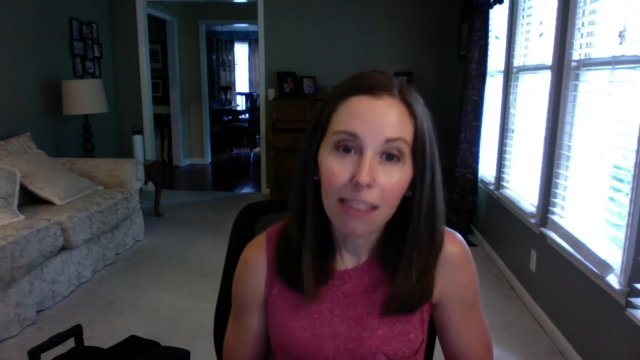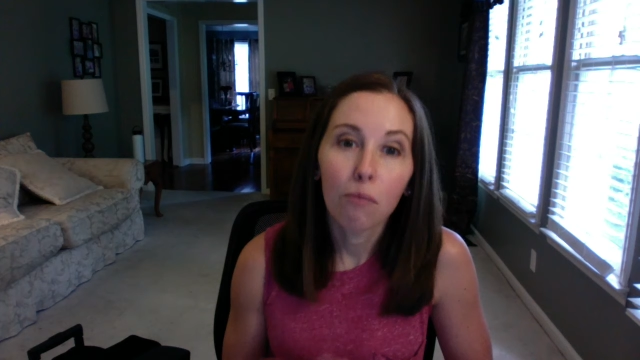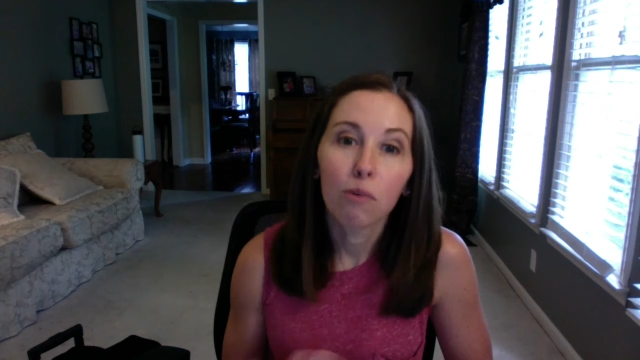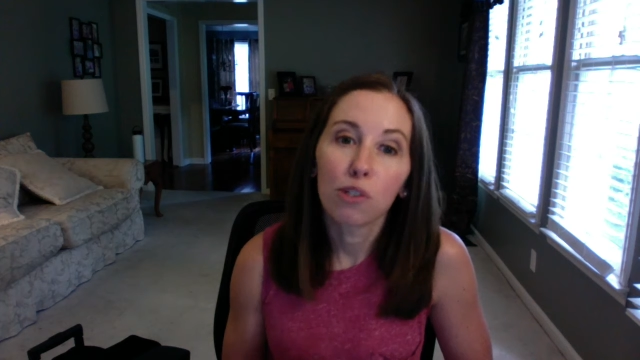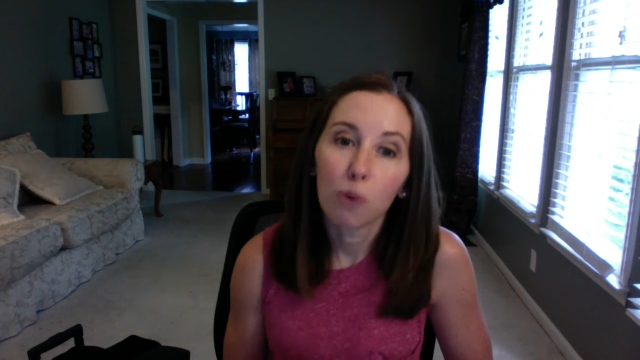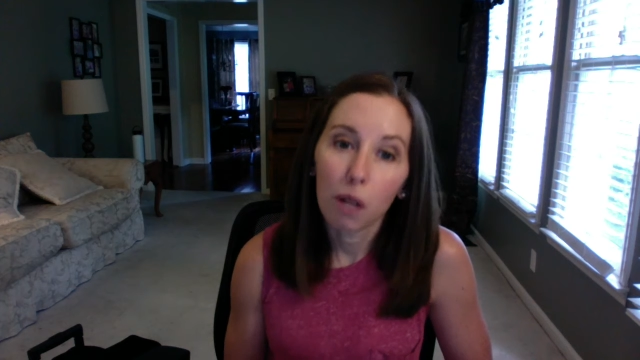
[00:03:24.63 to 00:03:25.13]
then
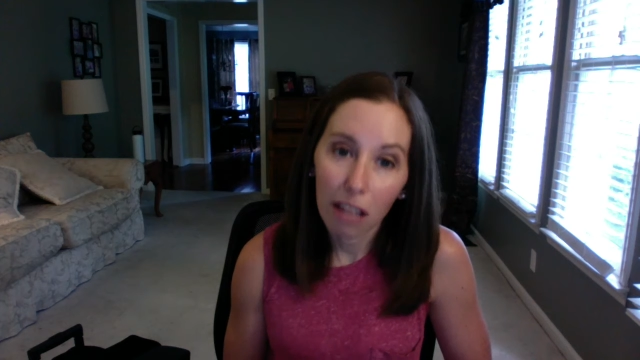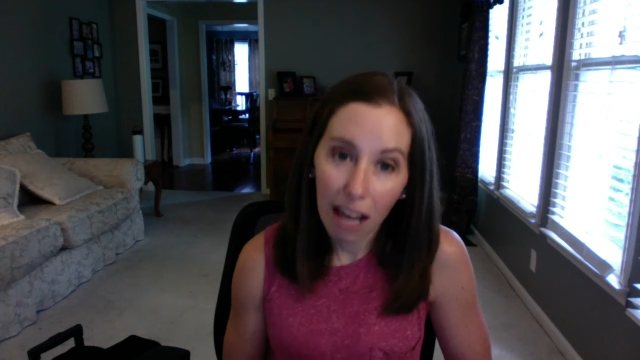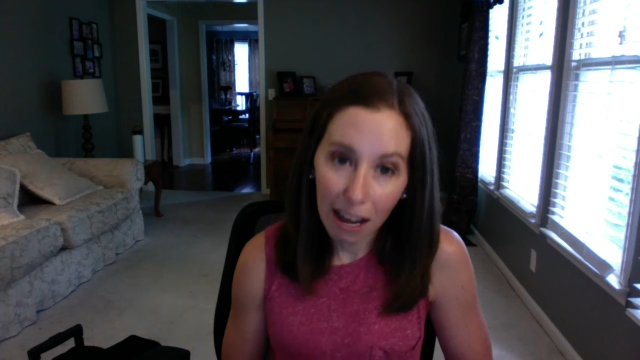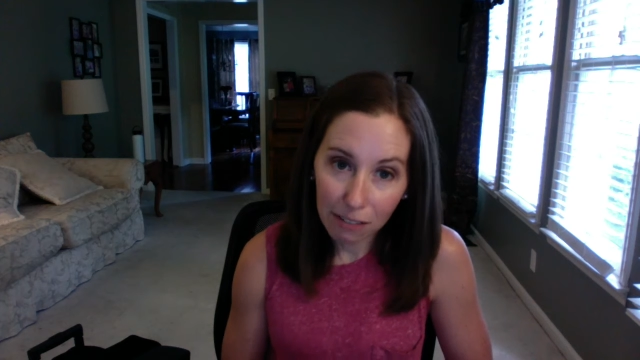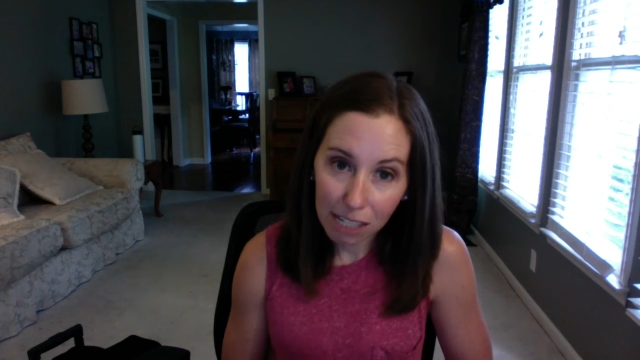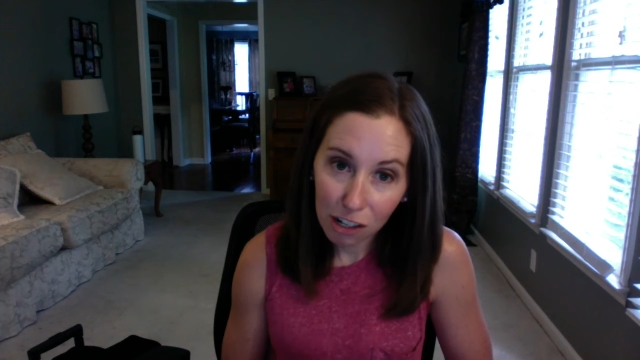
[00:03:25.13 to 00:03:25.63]
we'll do a
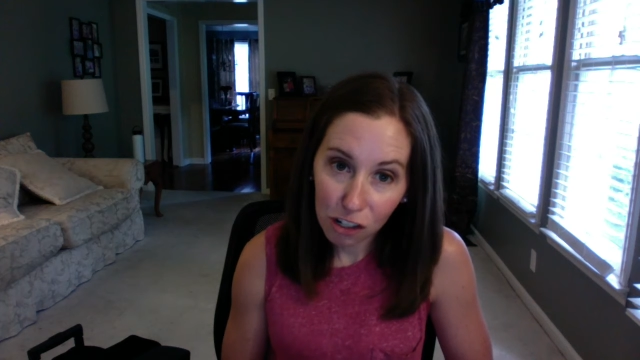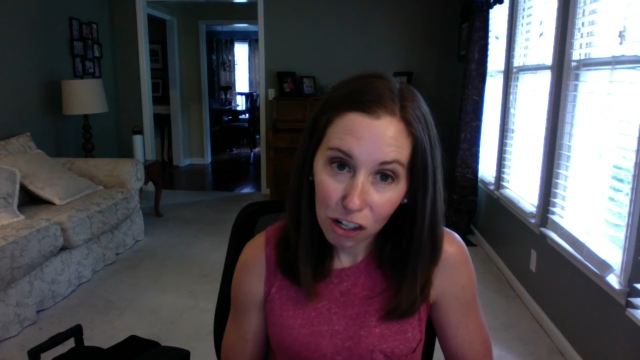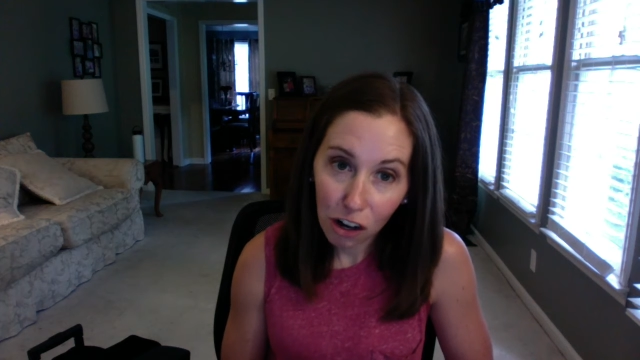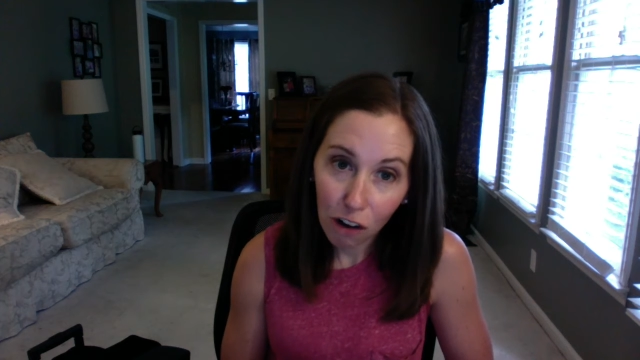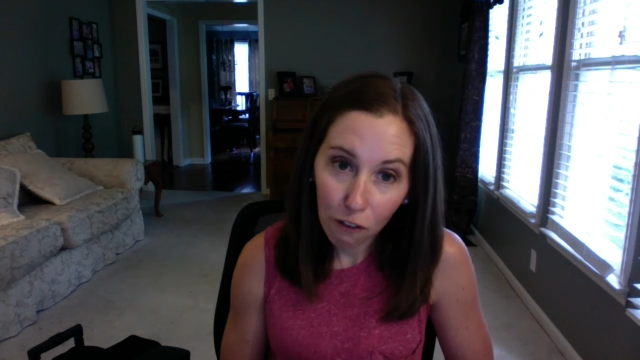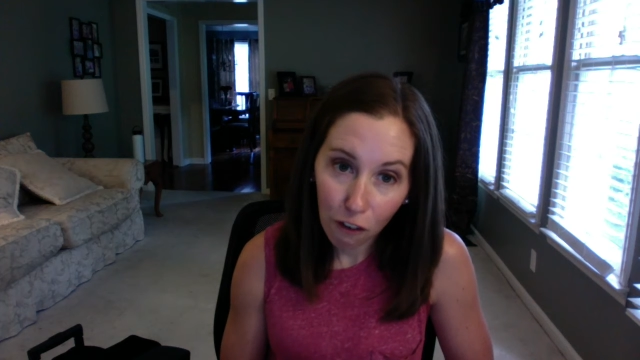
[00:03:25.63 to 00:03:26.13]
live session
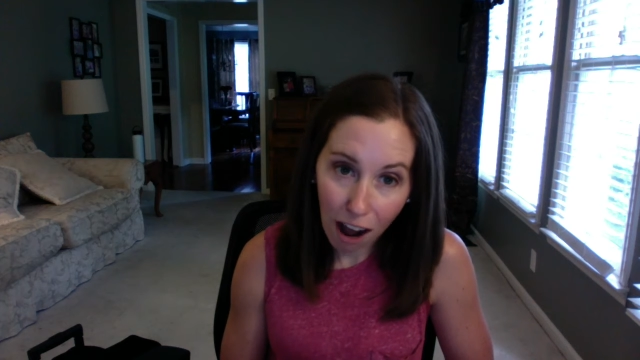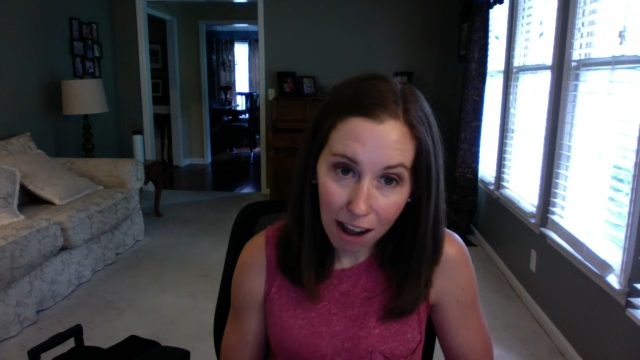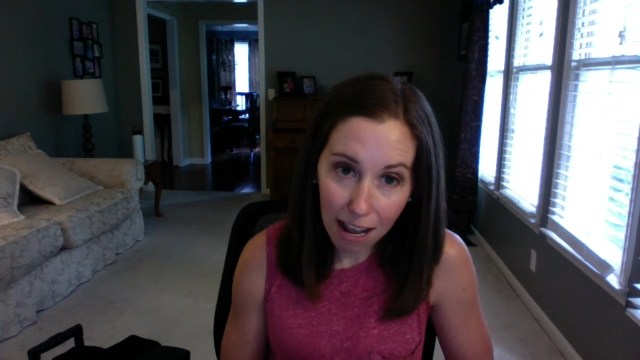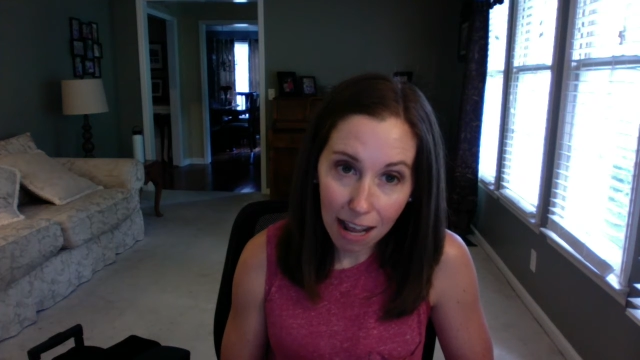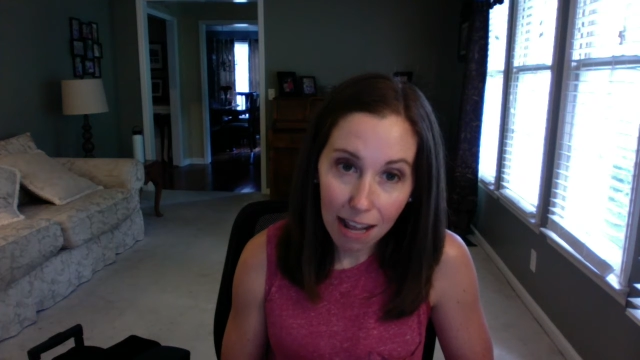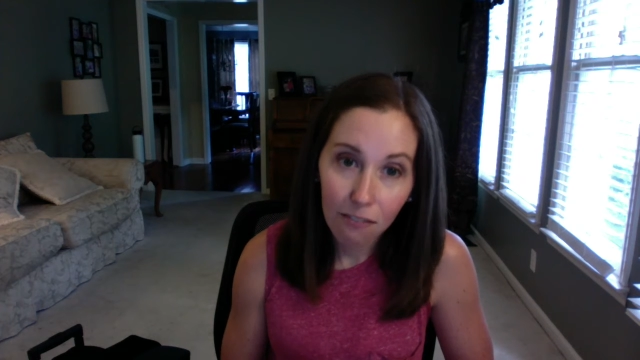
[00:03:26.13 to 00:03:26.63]
on
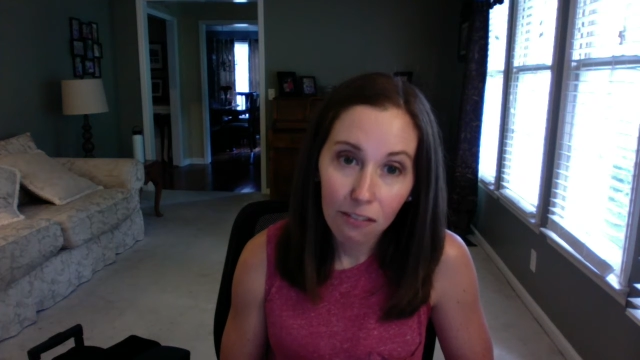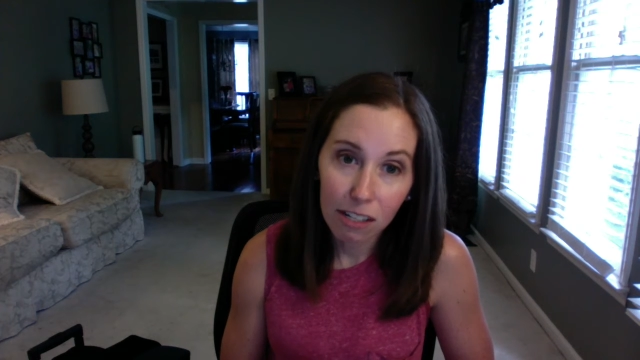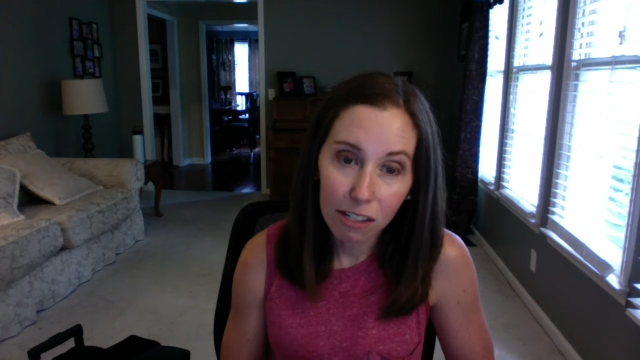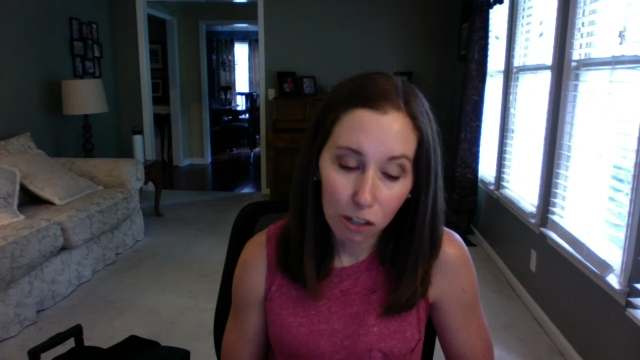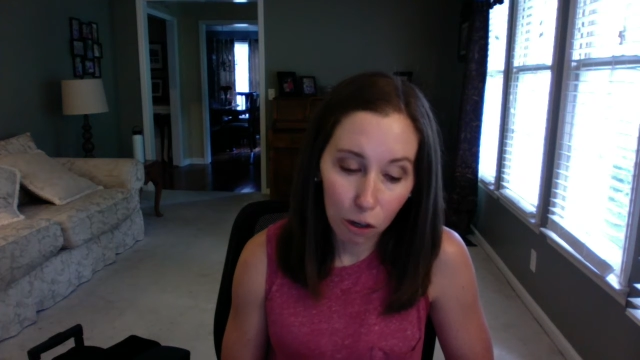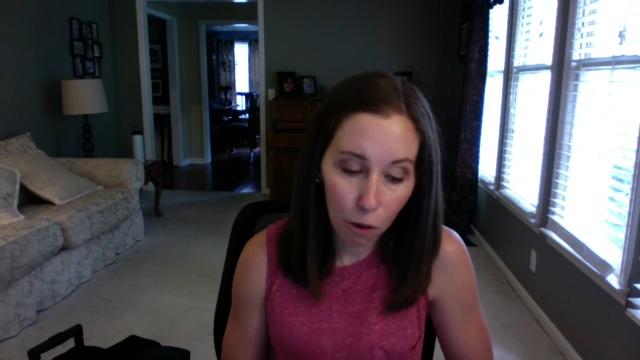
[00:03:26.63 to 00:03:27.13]
Friday via
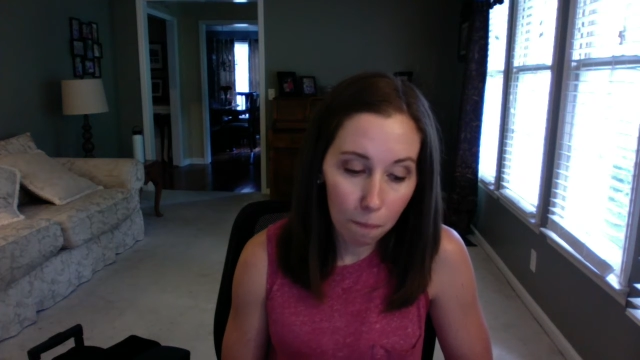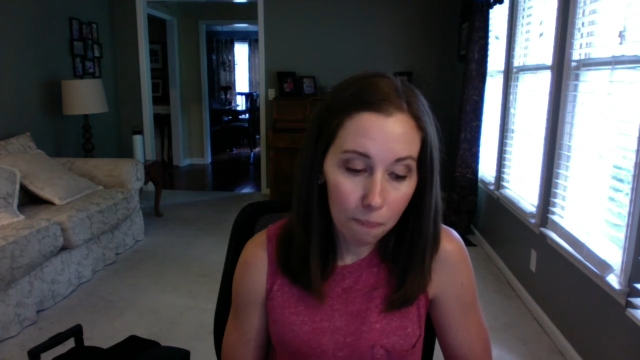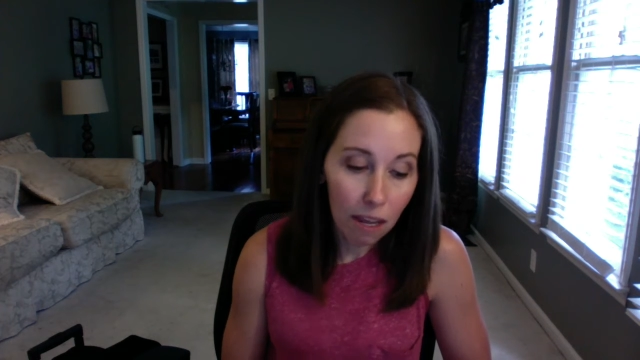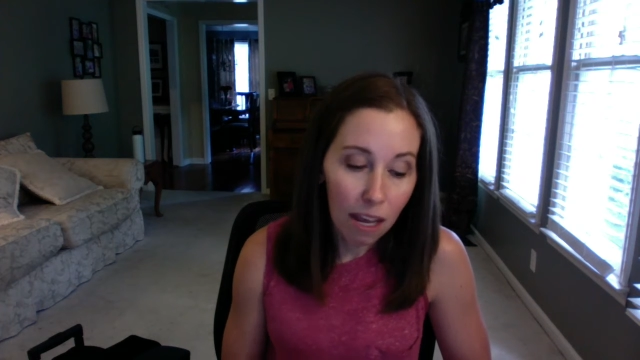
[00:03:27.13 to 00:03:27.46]
Zoom.